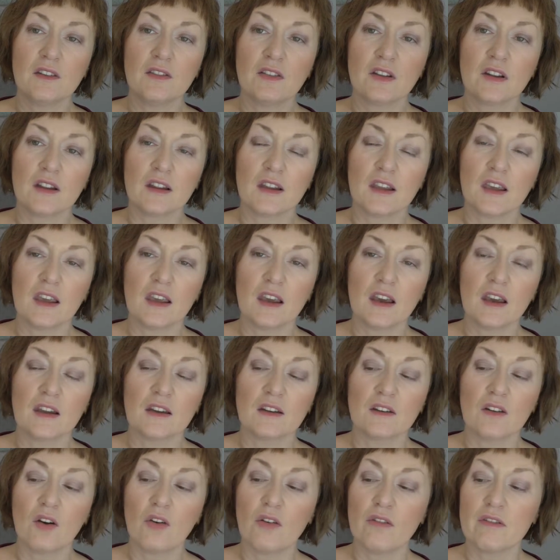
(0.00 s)
evenly
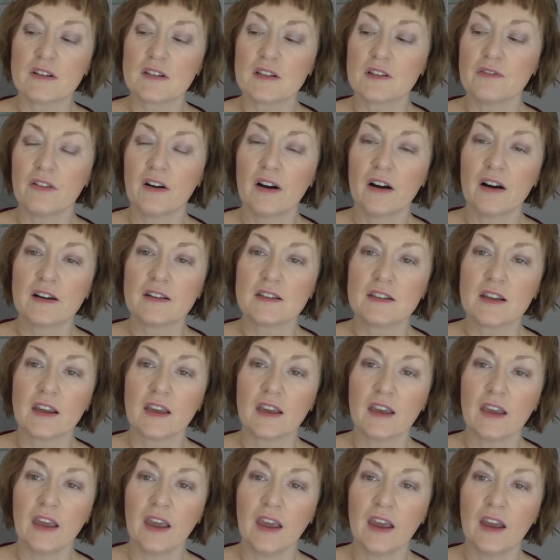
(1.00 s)
and go as far as I
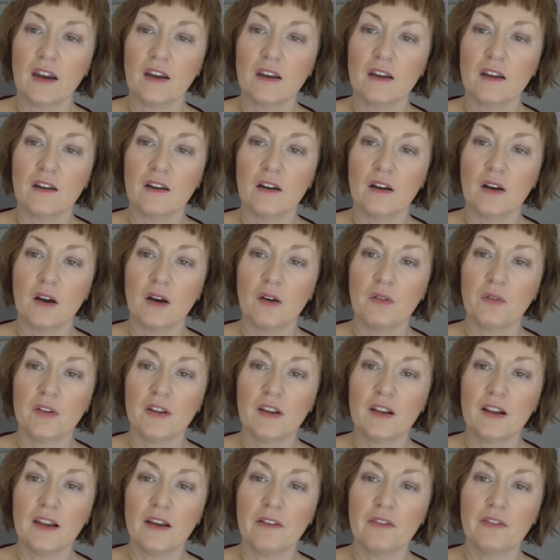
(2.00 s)
can
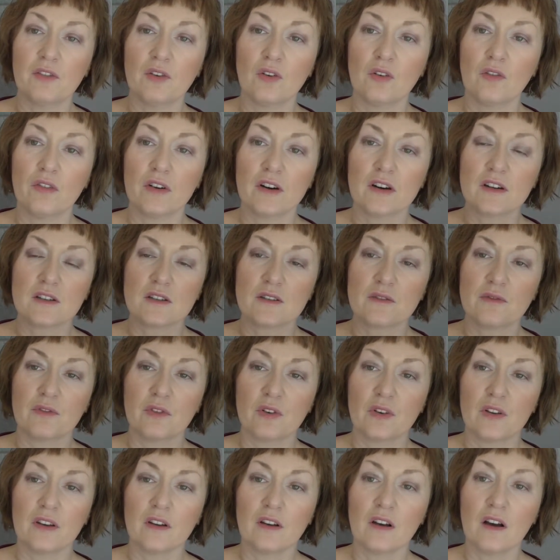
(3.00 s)
with the leftovers
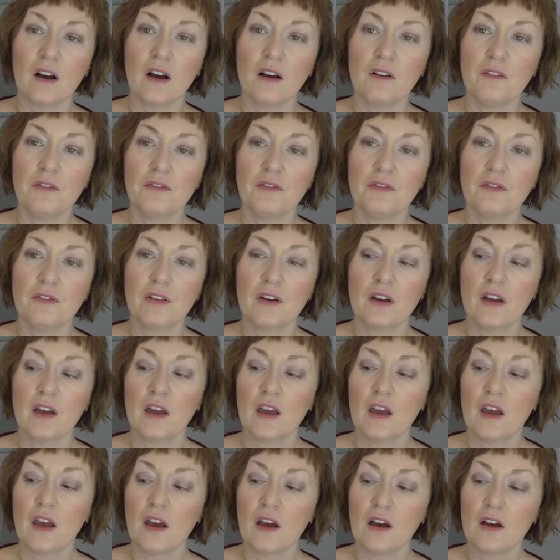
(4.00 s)
for the cuff.
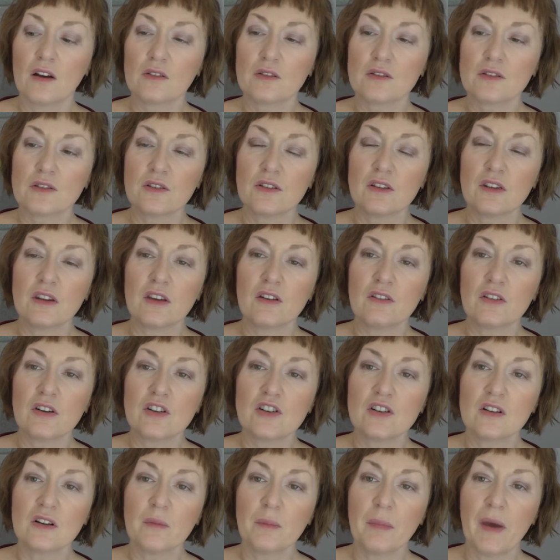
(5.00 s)
Also in the
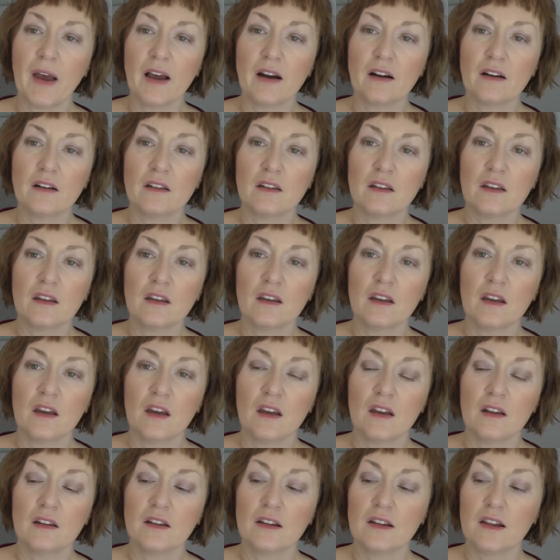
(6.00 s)
original pattern,
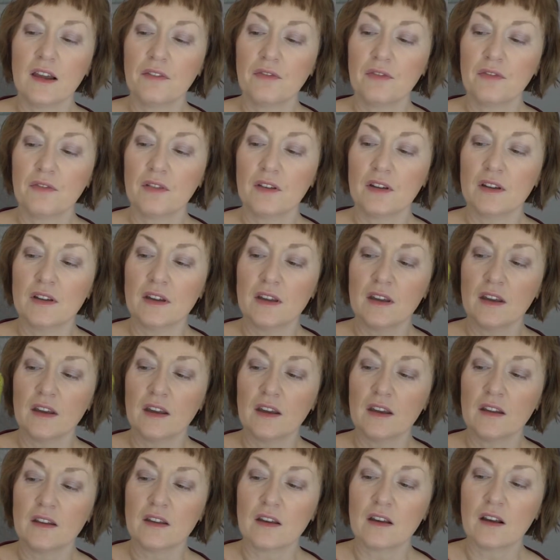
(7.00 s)

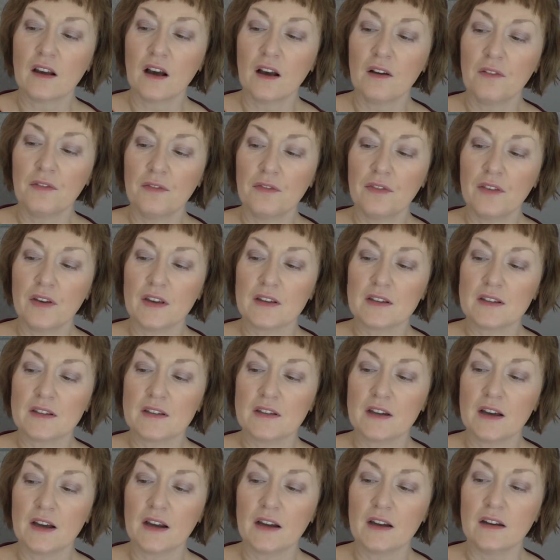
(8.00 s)
the cuff is
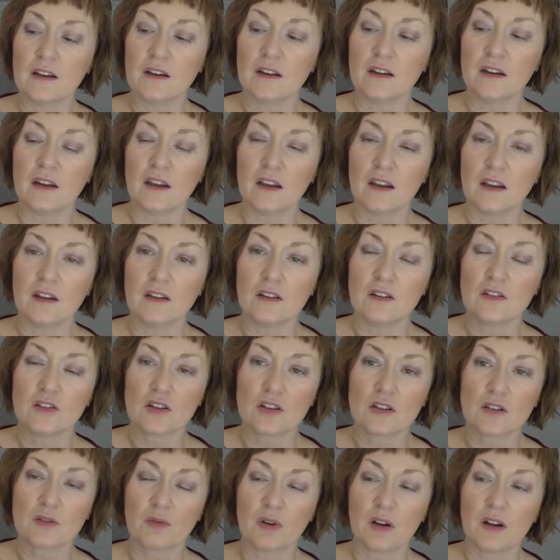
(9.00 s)
done in
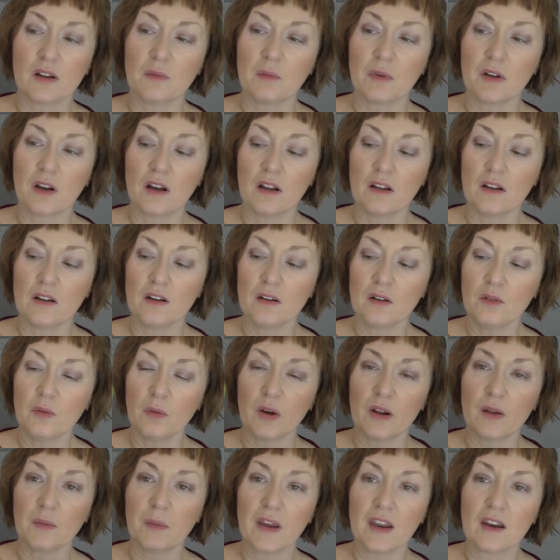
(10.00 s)
just one color,
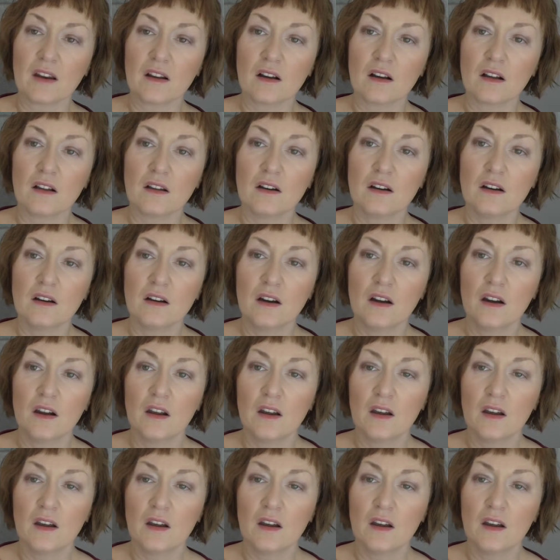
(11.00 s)
one main color,